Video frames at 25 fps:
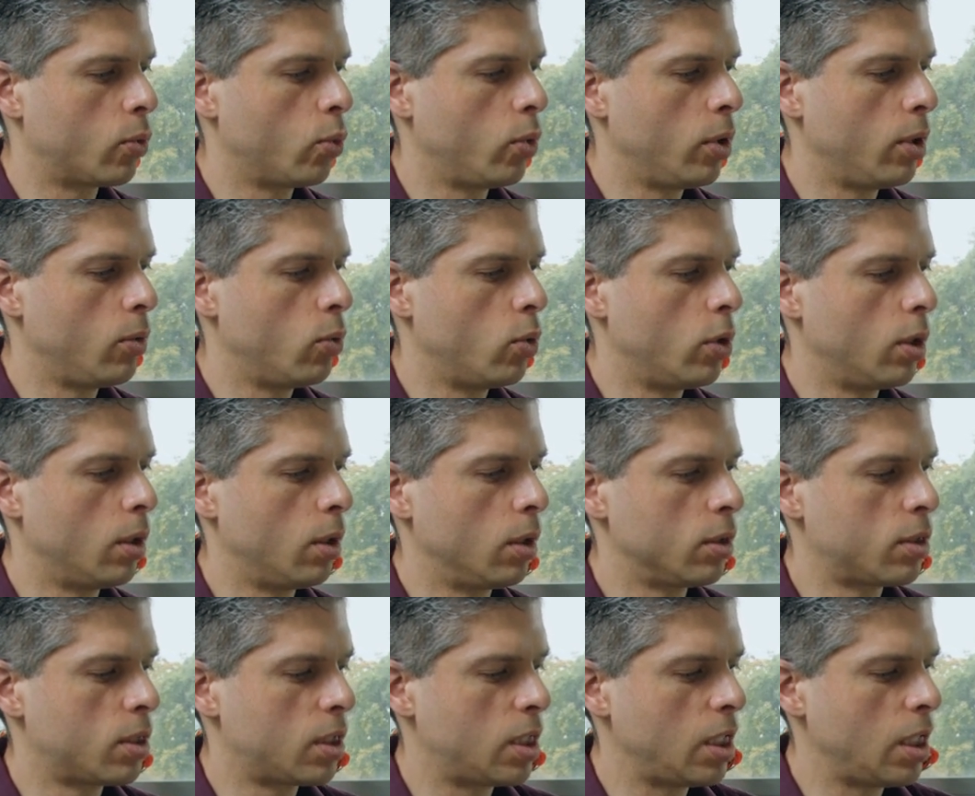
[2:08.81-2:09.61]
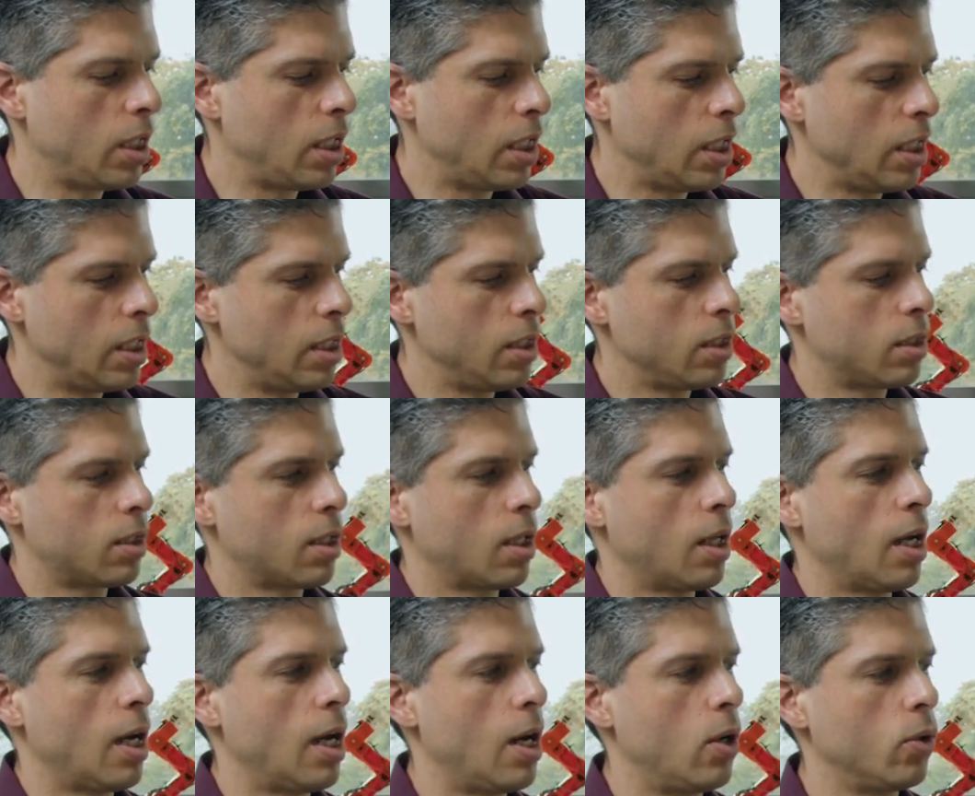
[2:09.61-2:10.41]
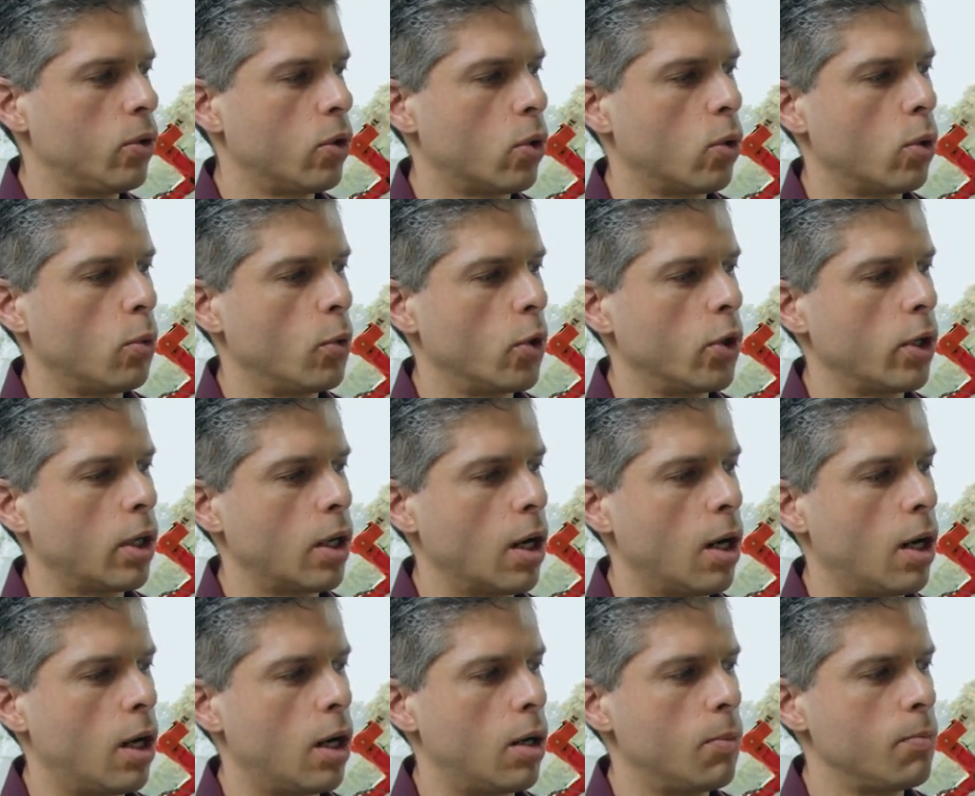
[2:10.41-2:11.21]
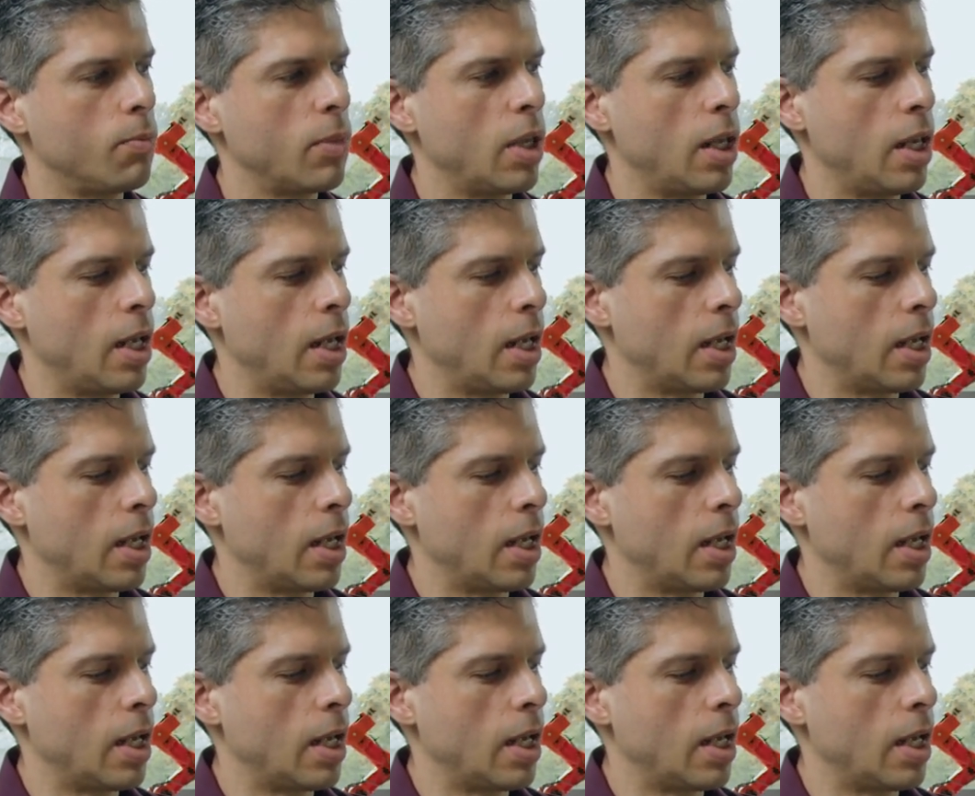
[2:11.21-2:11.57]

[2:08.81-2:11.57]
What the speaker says: we will see is how the robotic arm